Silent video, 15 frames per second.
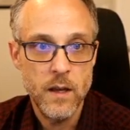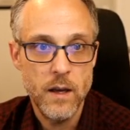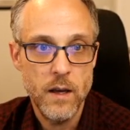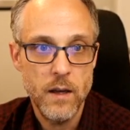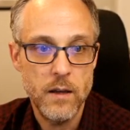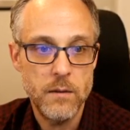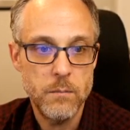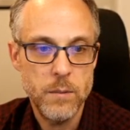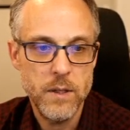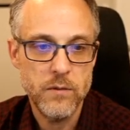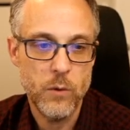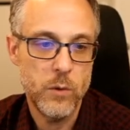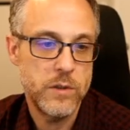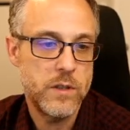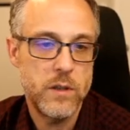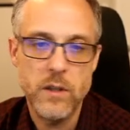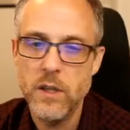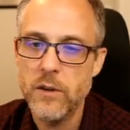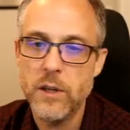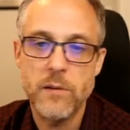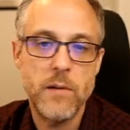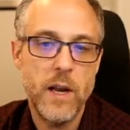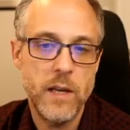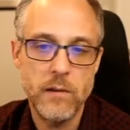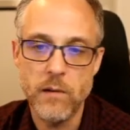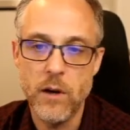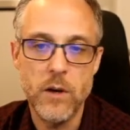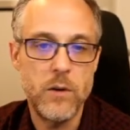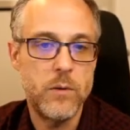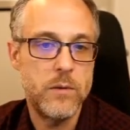But of course, you can write your
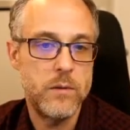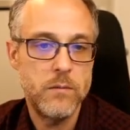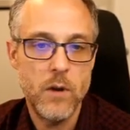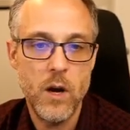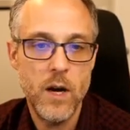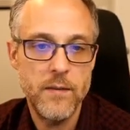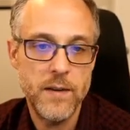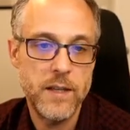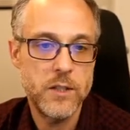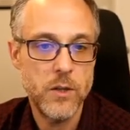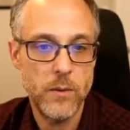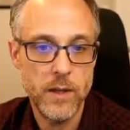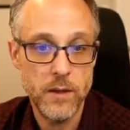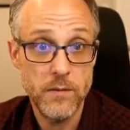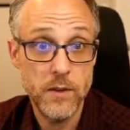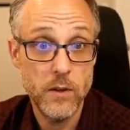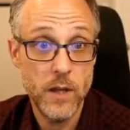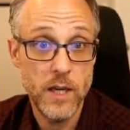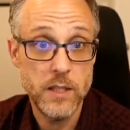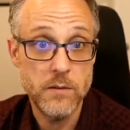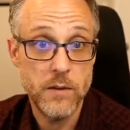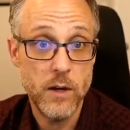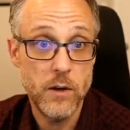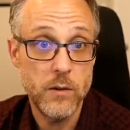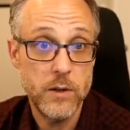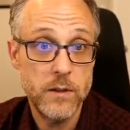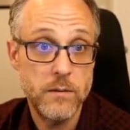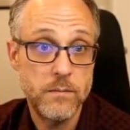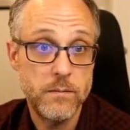own. Often it's only a few lines of code.